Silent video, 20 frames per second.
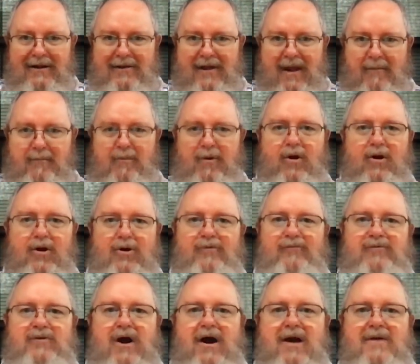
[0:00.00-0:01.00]
that period
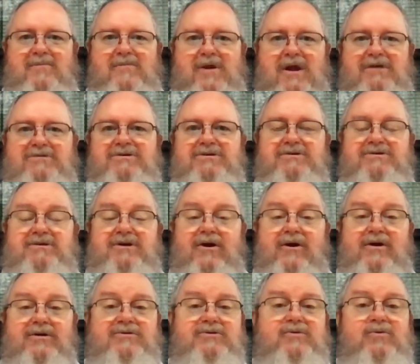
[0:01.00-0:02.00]
of time
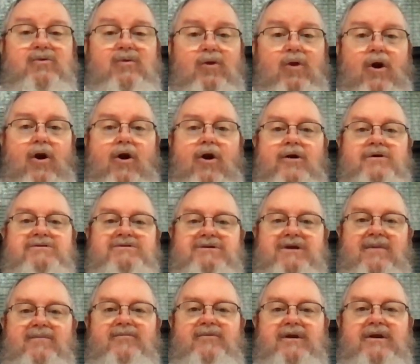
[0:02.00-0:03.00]
necessary to learn
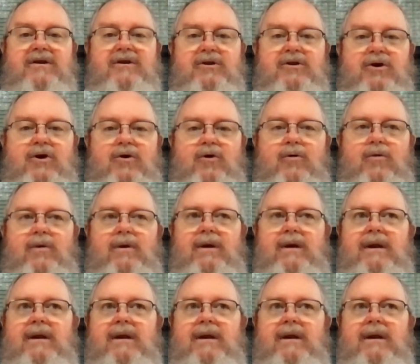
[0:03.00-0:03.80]
something new?